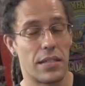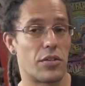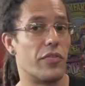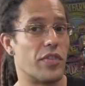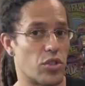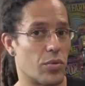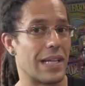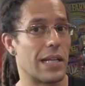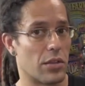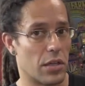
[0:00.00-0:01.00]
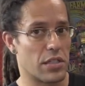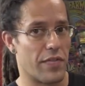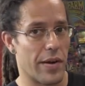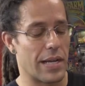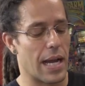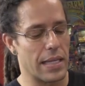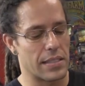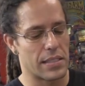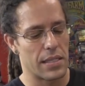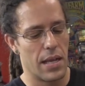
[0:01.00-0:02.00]
So visually it looks very
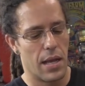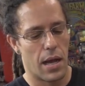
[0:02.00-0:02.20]
nice